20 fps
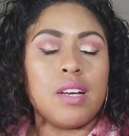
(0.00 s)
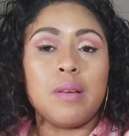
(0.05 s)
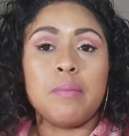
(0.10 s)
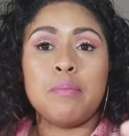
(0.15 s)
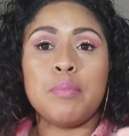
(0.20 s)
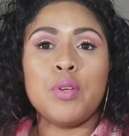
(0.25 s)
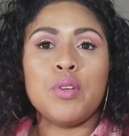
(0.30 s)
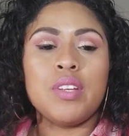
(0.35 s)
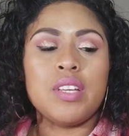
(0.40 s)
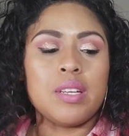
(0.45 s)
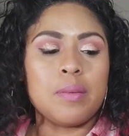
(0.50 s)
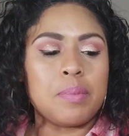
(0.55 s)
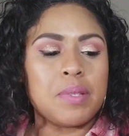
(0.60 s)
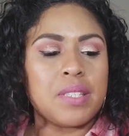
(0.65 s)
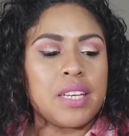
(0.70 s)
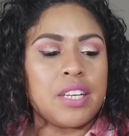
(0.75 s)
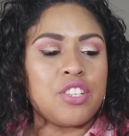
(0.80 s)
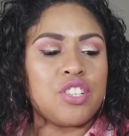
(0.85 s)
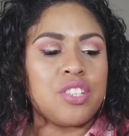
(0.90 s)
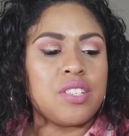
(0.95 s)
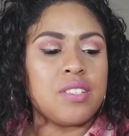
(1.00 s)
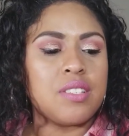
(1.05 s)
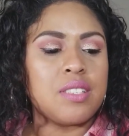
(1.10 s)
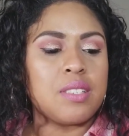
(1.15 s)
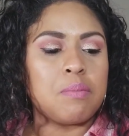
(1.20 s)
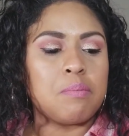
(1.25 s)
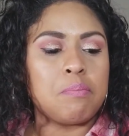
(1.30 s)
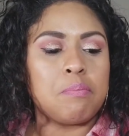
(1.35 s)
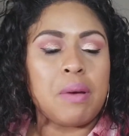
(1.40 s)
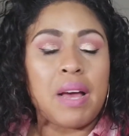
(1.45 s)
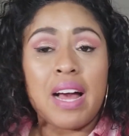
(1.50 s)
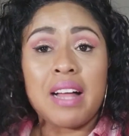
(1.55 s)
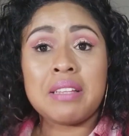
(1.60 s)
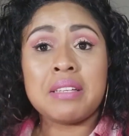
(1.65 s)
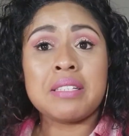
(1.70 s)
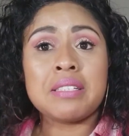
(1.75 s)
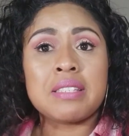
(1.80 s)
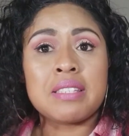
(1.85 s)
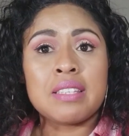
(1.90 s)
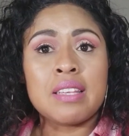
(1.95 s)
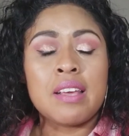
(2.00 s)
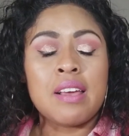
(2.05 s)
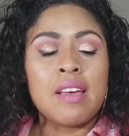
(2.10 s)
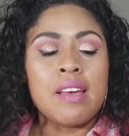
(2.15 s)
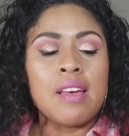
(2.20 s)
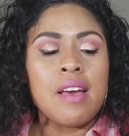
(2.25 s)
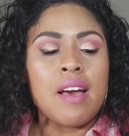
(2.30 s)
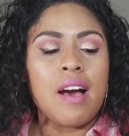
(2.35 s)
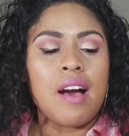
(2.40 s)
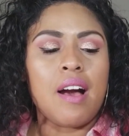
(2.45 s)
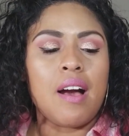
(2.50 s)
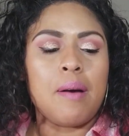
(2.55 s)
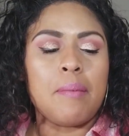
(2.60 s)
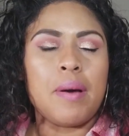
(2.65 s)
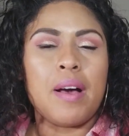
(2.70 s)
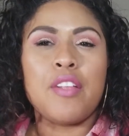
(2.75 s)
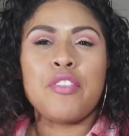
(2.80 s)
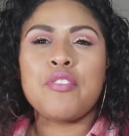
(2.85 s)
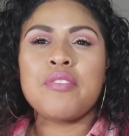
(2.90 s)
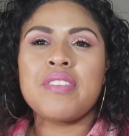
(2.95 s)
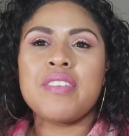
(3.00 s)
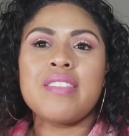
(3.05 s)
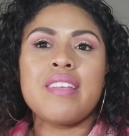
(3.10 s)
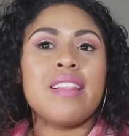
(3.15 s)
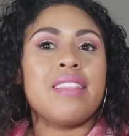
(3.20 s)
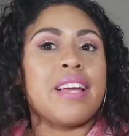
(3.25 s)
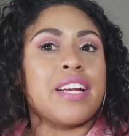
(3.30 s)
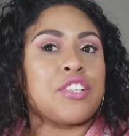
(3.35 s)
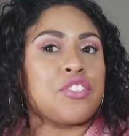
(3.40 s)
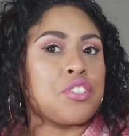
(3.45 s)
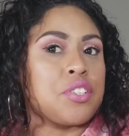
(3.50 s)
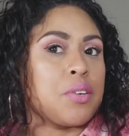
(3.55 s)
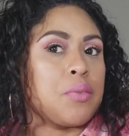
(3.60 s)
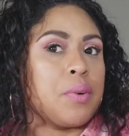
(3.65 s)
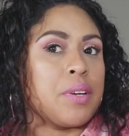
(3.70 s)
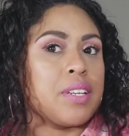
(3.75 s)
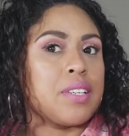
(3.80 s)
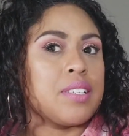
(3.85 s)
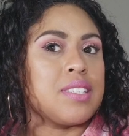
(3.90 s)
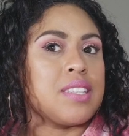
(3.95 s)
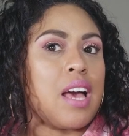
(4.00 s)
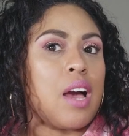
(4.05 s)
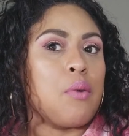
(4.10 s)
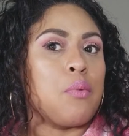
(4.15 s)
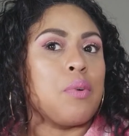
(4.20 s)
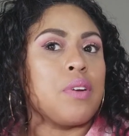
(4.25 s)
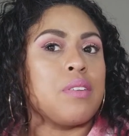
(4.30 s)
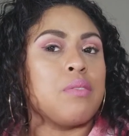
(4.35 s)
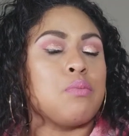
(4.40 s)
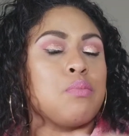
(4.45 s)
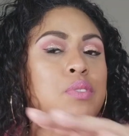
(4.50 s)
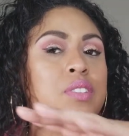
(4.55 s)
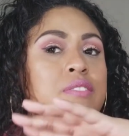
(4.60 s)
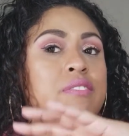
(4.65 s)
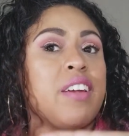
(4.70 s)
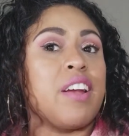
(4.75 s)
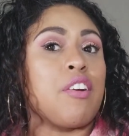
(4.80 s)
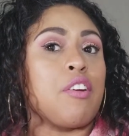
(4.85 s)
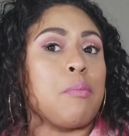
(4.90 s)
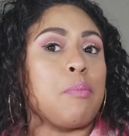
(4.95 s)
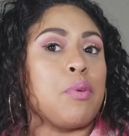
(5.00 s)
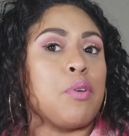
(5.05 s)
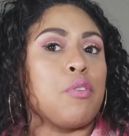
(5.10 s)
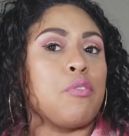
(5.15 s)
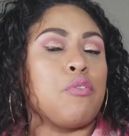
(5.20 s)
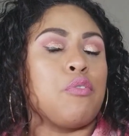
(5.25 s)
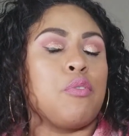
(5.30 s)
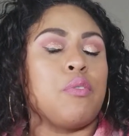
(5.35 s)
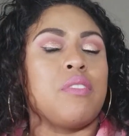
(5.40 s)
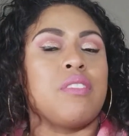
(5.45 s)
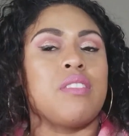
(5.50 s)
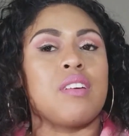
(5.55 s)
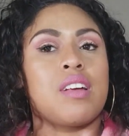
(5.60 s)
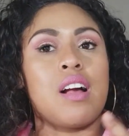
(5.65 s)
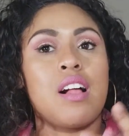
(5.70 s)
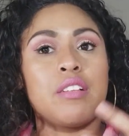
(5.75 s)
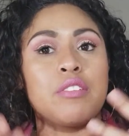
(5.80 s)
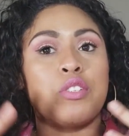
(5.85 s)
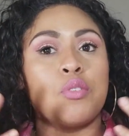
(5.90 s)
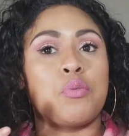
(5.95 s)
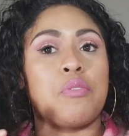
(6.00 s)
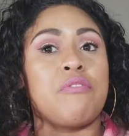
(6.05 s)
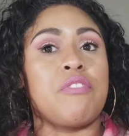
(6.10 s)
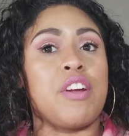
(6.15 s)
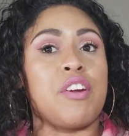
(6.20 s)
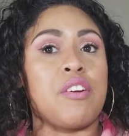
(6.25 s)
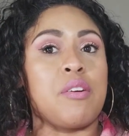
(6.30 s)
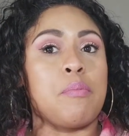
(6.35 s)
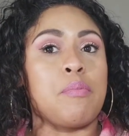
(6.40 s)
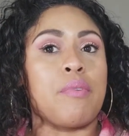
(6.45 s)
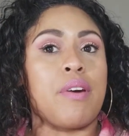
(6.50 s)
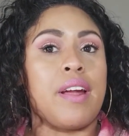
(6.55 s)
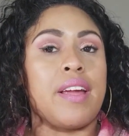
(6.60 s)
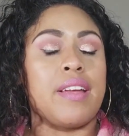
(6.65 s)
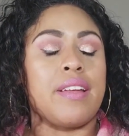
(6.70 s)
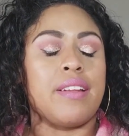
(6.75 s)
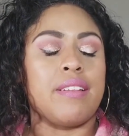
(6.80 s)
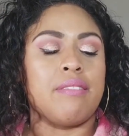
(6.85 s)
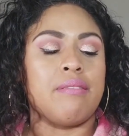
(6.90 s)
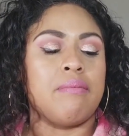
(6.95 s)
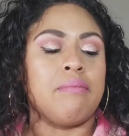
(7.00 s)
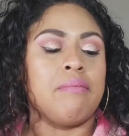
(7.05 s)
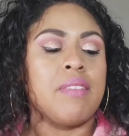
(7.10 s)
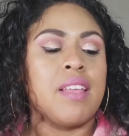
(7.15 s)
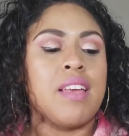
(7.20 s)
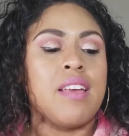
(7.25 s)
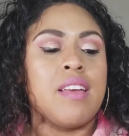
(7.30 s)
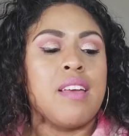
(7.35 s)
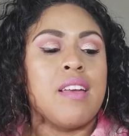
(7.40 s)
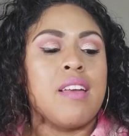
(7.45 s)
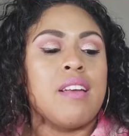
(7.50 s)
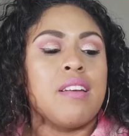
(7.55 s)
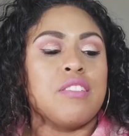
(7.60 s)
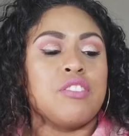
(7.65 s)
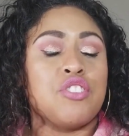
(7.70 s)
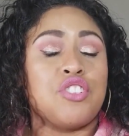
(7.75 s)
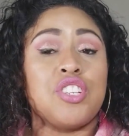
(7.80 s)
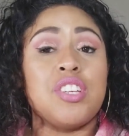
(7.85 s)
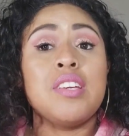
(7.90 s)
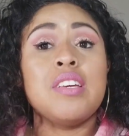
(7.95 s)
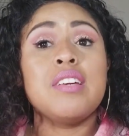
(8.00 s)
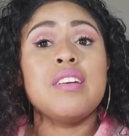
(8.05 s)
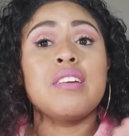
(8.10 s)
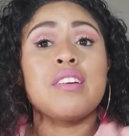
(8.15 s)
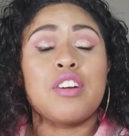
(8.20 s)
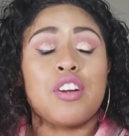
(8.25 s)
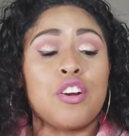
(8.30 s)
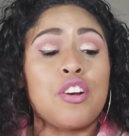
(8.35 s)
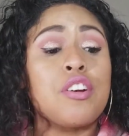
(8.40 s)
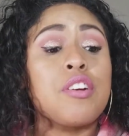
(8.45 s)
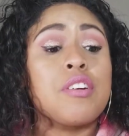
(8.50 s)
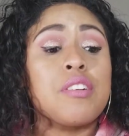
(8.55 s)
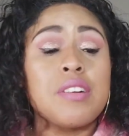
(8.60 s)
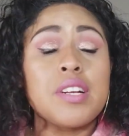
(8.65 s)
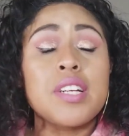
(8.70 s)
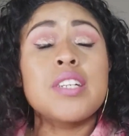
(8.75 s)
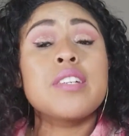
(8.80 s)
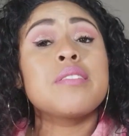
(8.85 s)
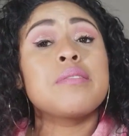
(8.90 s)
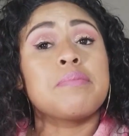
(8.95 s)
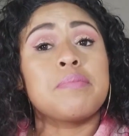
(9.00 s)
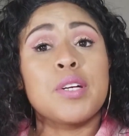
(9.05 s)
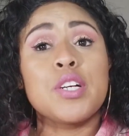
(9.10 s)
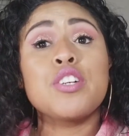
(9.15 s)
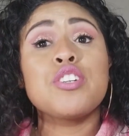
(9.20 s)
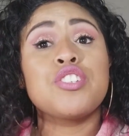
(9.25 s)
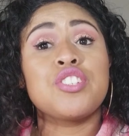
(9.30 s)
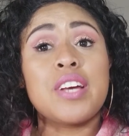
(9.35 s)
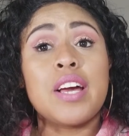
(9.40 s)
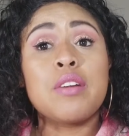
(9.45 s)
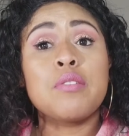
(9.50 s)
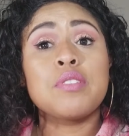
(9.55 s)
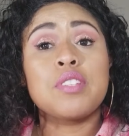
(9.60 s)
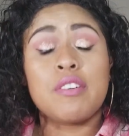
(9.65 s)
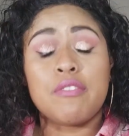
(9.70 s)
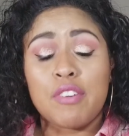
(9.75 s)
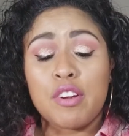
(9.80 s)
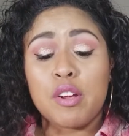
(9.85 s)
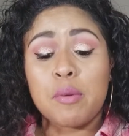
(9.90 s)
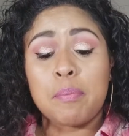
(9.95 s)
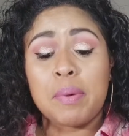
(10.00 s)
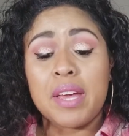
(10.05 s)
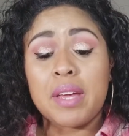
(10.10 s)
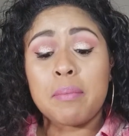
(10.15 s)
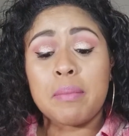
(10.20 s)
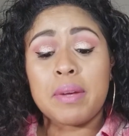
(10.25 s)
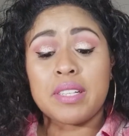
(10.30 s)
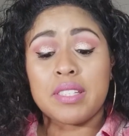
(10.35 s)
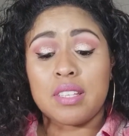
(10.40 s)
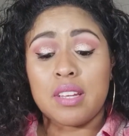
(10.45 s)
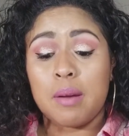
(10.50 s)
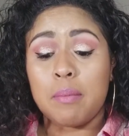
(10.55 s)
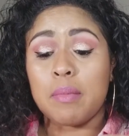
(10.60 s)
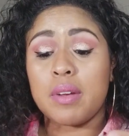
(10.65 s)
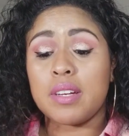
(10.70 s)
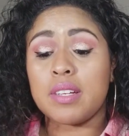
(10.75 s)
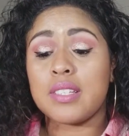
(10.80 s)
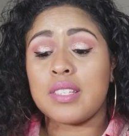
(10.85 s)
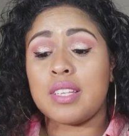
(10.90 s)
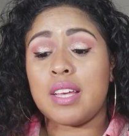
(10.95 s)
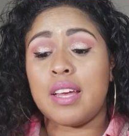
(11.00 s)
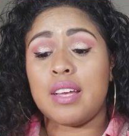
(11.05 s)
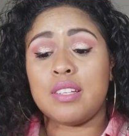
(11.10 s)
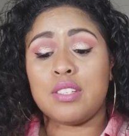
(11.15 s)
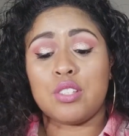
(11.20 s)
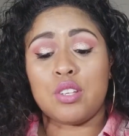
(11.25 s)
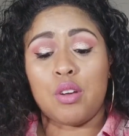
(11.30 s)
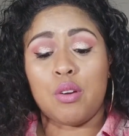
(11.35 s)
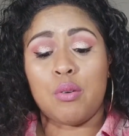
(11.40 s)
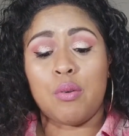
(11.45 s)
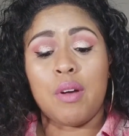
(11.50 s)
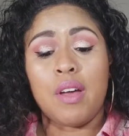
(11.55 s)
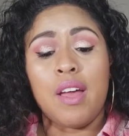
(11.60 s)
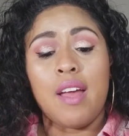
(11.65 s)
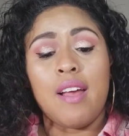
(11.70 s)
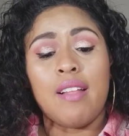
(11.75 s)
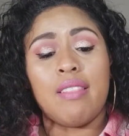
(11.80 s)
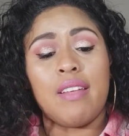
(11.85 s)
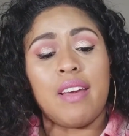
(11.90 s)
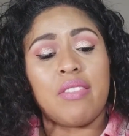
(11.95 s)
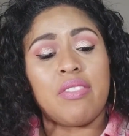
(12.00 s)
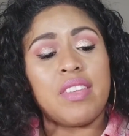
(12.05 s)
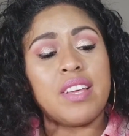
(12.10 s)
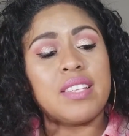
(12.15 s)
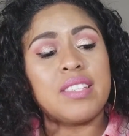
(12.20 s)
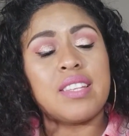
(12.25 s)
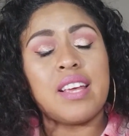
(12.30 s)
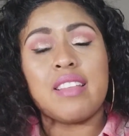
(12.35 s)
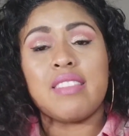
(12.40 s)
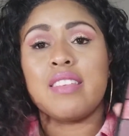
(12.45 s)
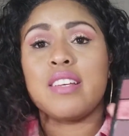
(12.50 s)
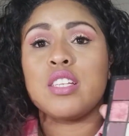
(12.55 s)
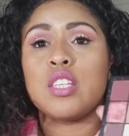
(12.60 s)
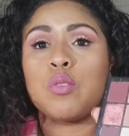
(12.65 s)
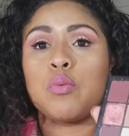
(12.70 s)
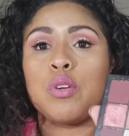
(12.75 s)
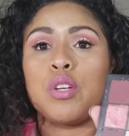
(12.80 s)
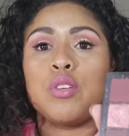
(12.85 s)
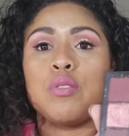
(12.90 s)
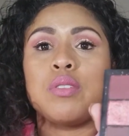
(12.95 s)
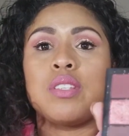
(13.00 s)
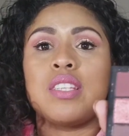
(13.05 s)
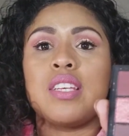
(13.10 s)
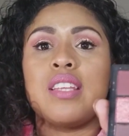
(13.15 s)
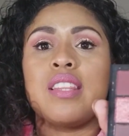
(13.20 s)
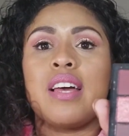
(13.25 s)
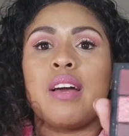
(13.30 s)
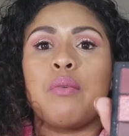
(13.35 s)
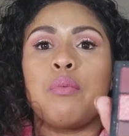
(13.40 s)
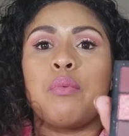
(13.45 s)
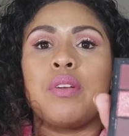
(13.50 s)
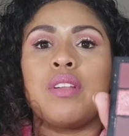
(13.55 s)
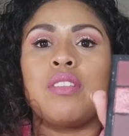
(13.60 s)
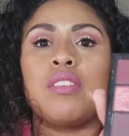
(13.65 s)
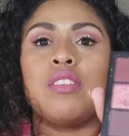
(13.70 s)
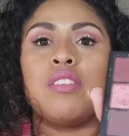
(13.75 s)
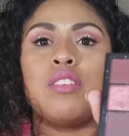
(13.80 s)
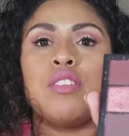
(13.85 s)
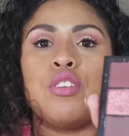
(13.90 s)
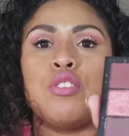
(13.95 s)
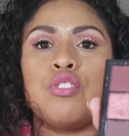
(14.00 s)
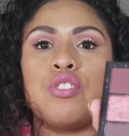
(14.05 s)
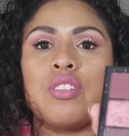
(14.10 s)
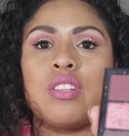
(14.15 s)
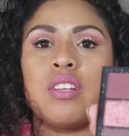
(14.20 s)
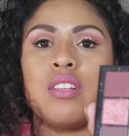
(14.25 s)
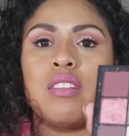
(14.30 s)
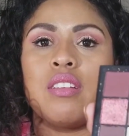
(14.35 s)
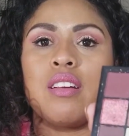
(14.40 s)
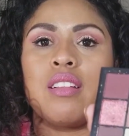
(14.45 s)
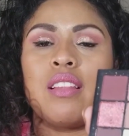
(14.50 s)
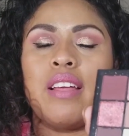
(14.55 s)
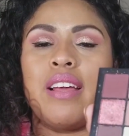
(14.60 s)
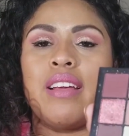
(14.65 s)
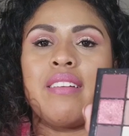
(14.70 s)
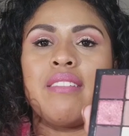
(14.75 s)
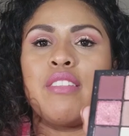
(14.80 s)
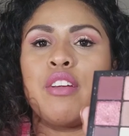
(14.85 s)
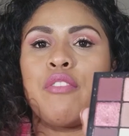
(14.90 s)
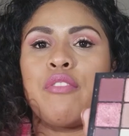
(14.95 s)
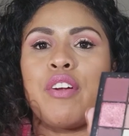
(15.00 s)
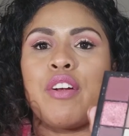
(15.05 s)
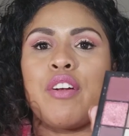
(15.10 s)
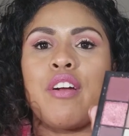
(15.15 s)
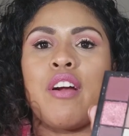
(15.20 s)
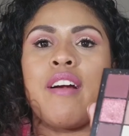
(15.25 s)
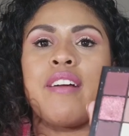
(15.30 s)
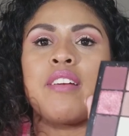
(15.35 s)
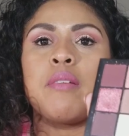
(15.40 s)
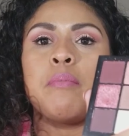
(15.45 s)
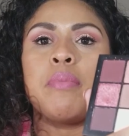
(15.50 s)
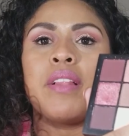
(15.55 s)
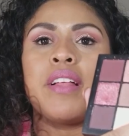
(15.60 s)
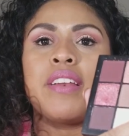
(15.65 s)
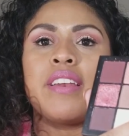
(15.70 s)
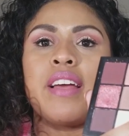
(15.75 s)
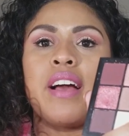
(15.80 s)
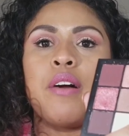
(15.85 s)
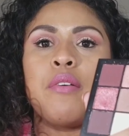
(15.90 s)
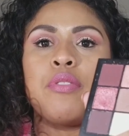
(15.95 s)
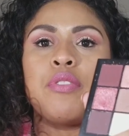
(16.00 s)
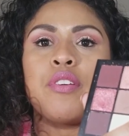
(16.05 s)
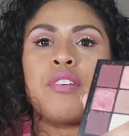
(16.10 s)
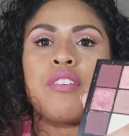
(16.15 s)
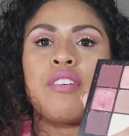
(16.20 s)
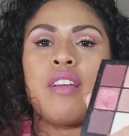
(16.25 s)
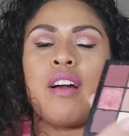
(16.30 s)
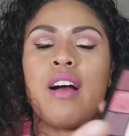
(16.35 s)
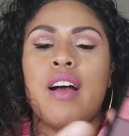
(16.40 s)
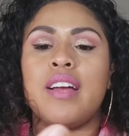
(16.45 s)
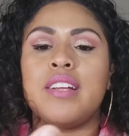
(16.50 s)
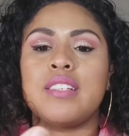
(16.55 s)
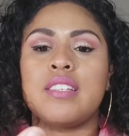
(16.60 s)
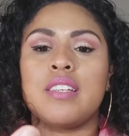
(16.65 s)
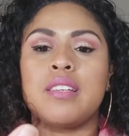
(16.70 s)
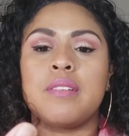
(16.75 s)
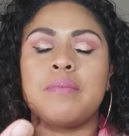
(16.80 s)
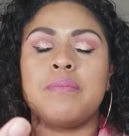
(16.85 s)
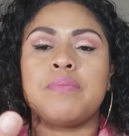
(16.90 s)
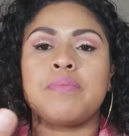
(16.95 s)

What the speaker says: Beauty Obsessions palettes other than the electric one, because that one was very beautiful and the colors were very bright, and her shadows are very pigmented, I'm gonna say. So like things like this where you see that would usually look like they're very hard to blend out, they're not.